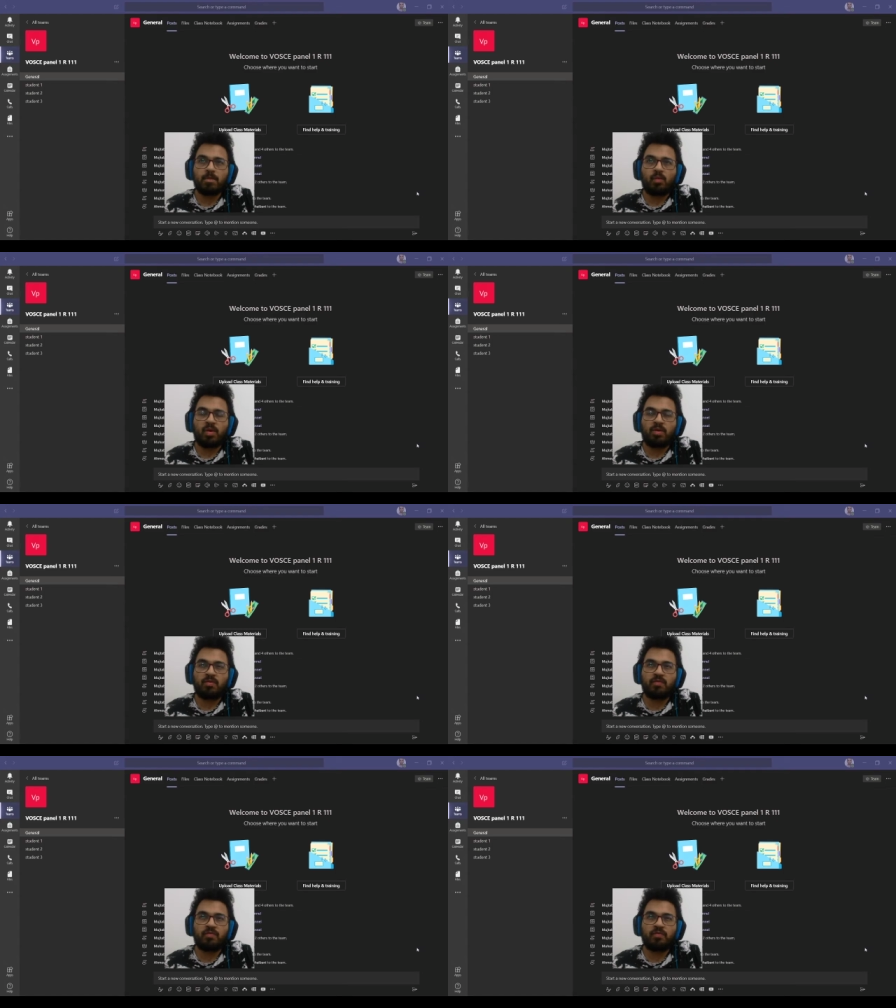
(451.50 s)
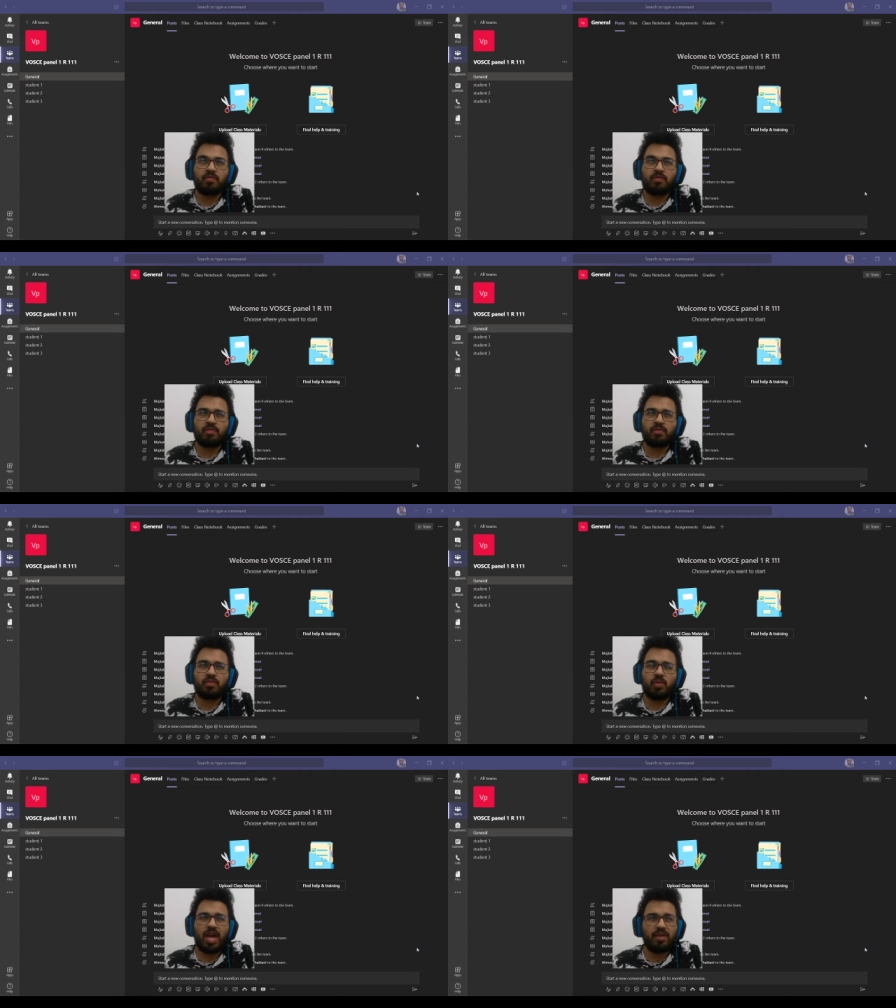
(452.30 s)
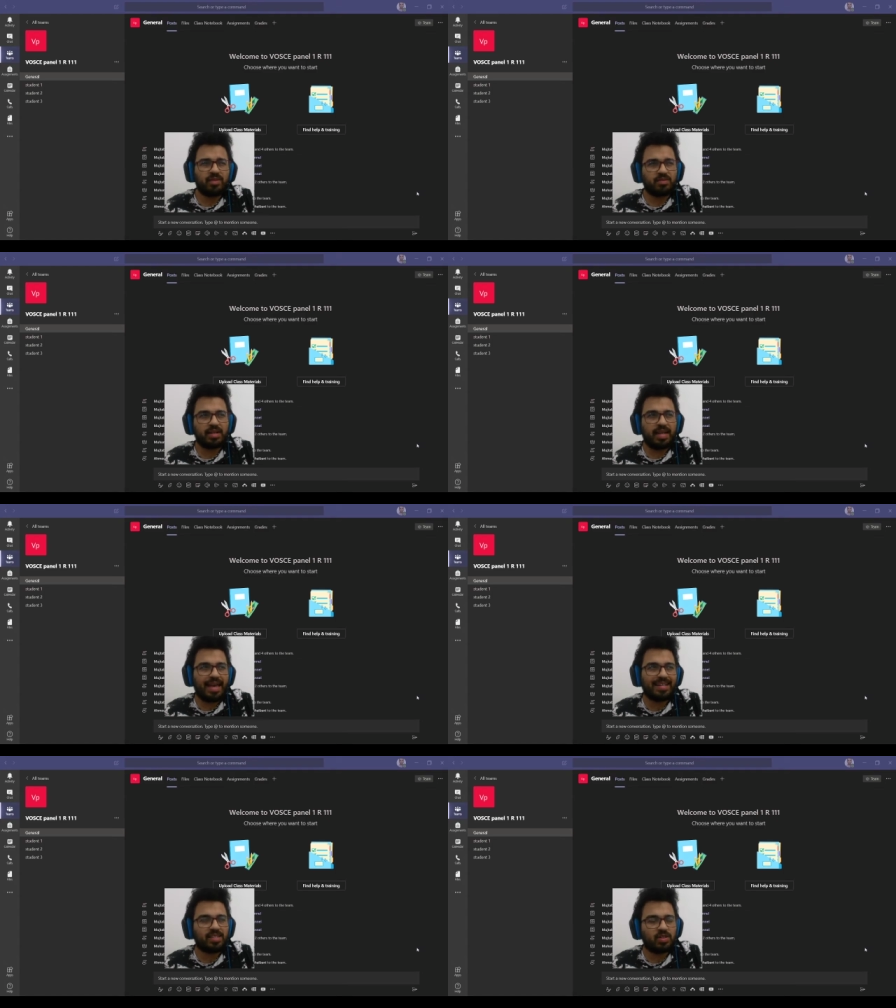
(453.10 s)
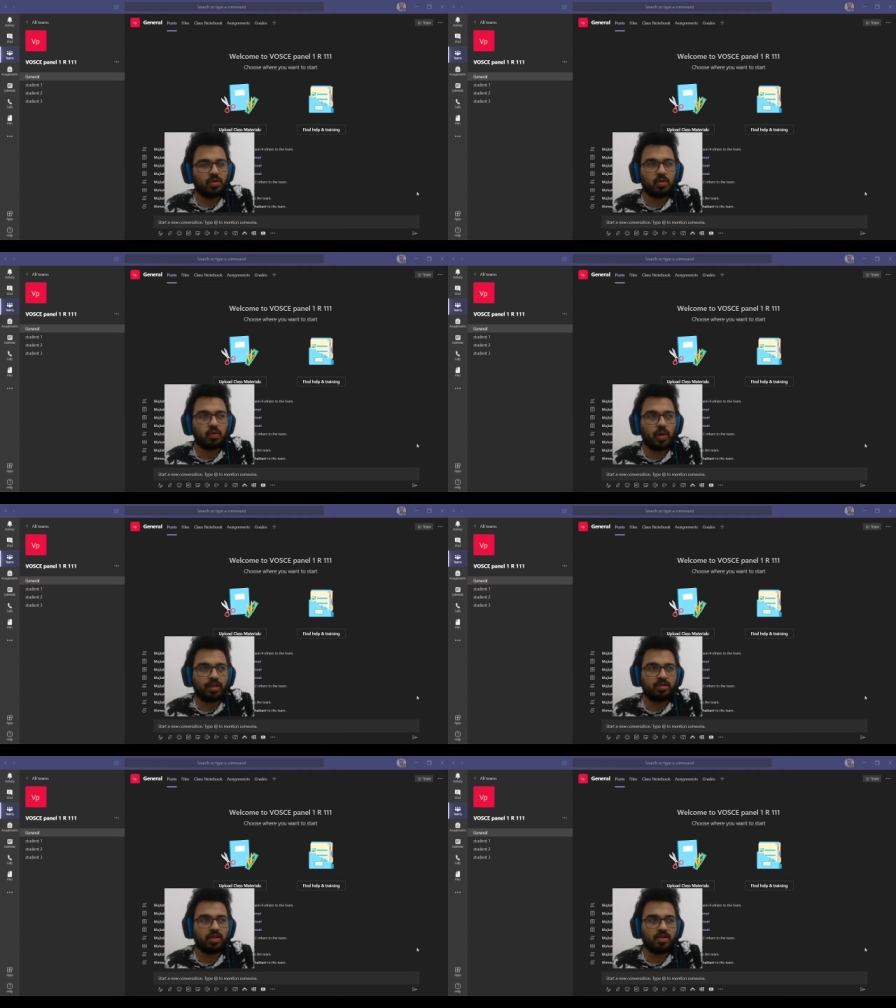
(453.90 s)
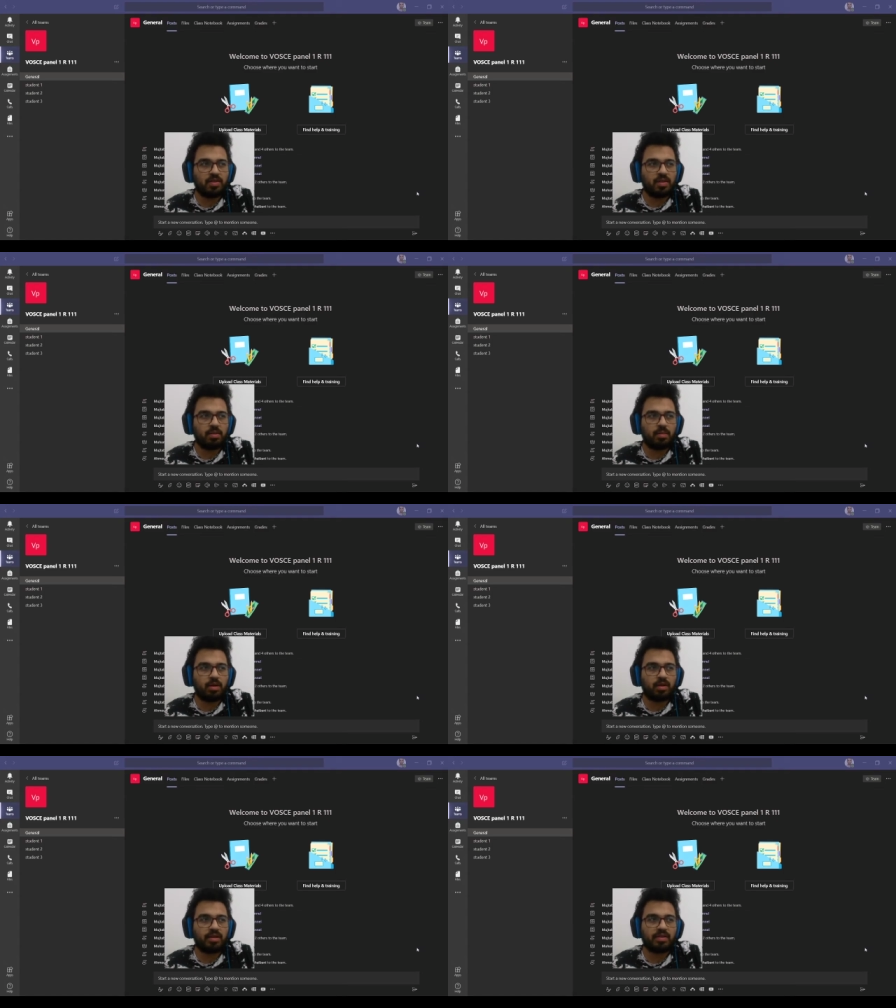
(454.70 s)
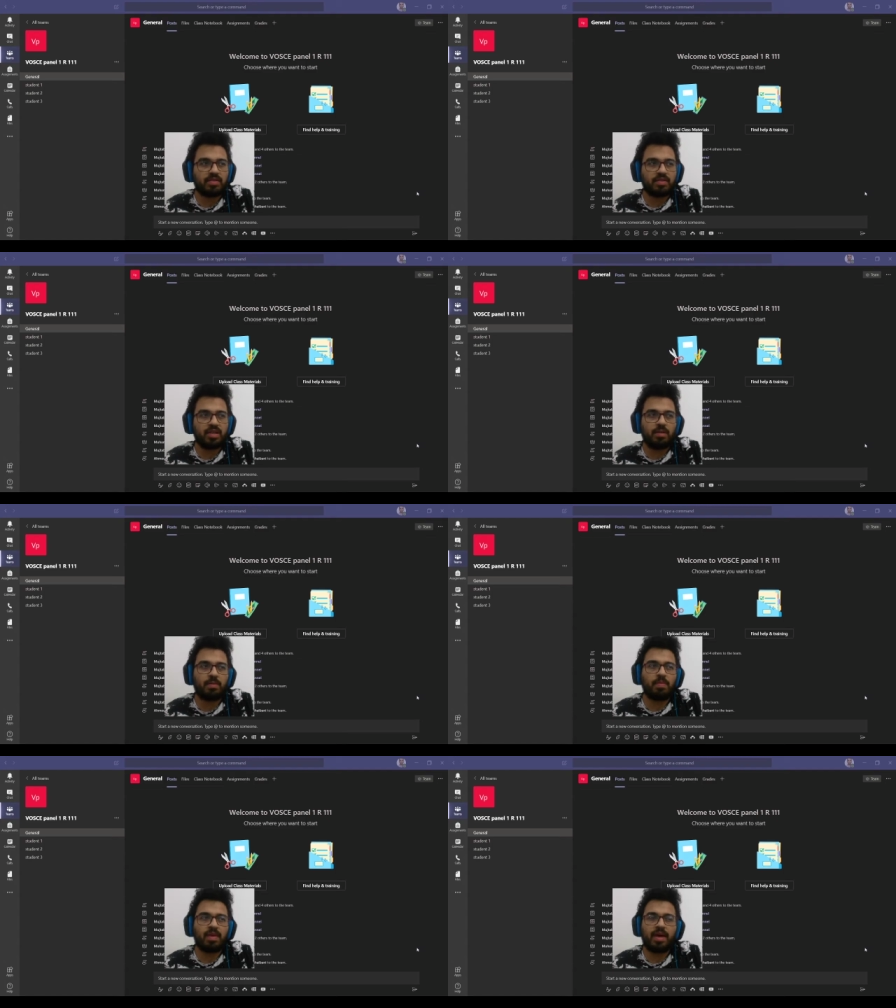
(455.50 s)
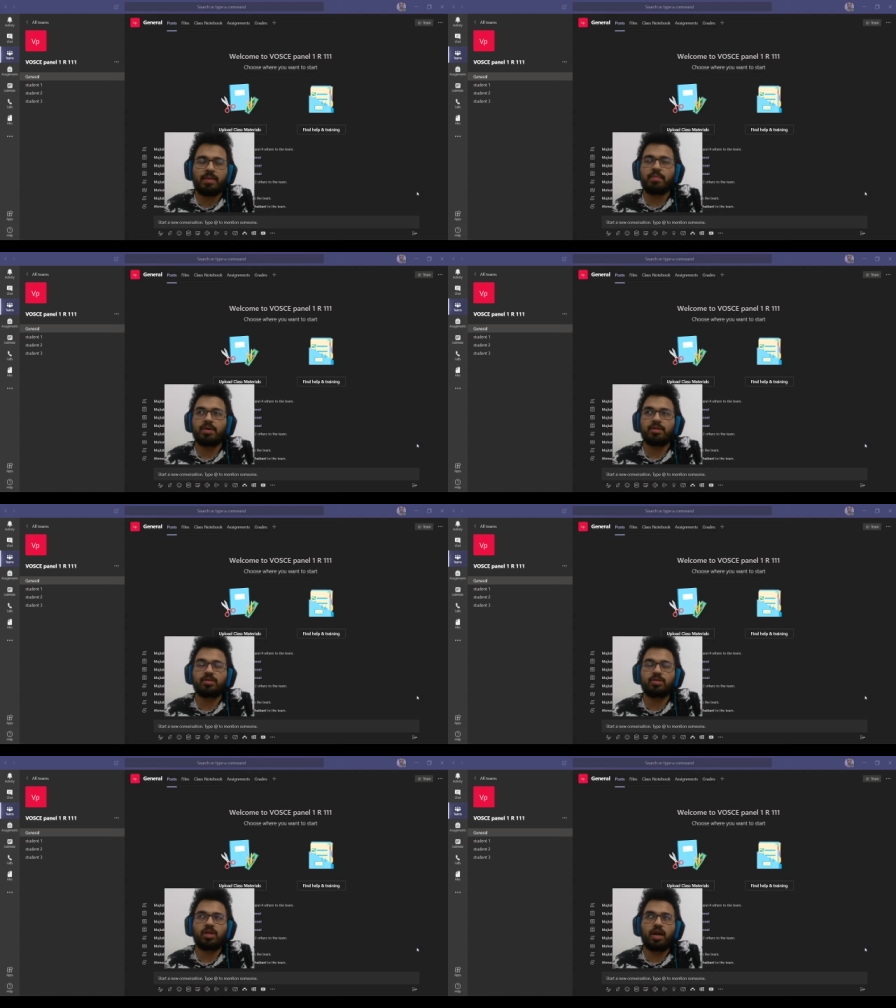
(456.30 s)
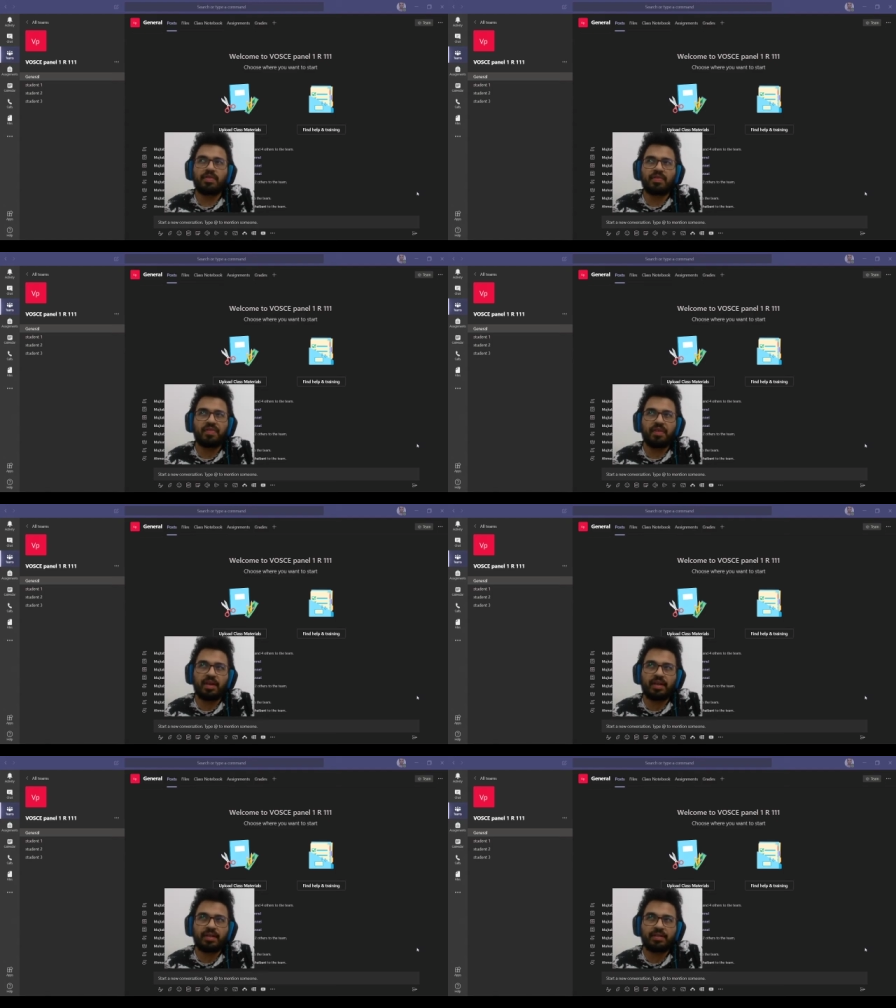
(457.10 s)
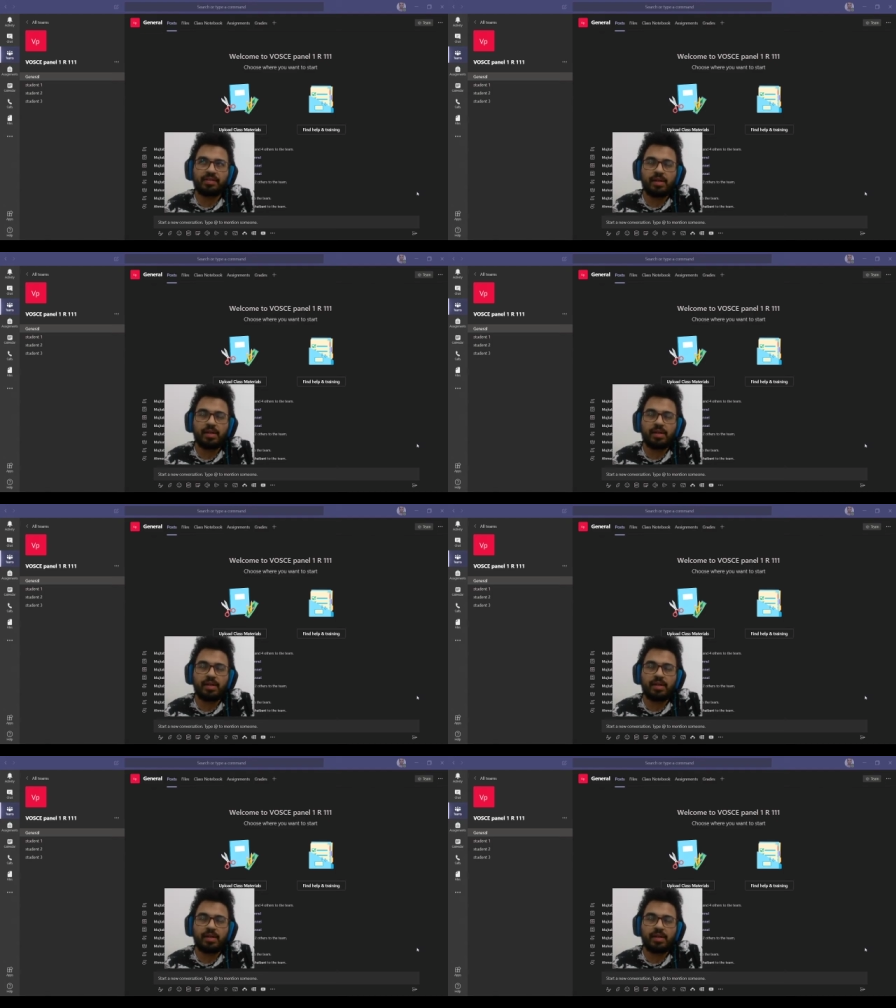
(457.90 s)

We've. We haven't really had to adjust the marking scheme that much. I think,